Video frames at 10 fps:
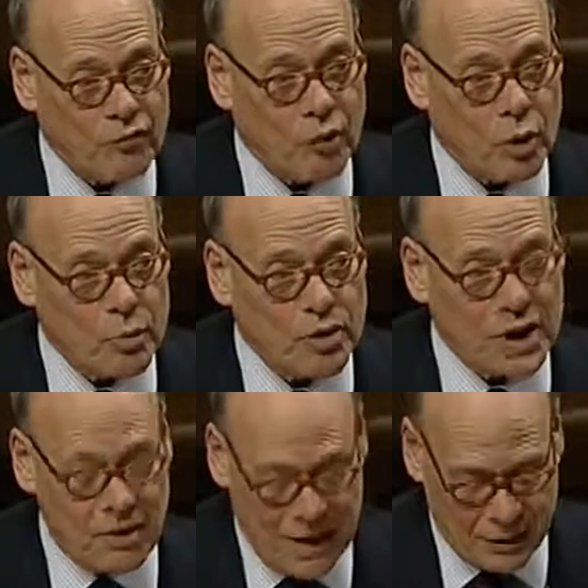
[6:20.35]
The Affordable
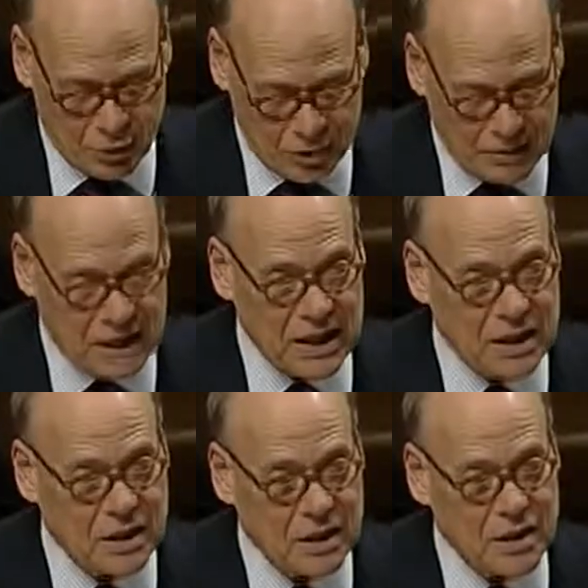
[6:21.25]
Care Act was a beginning,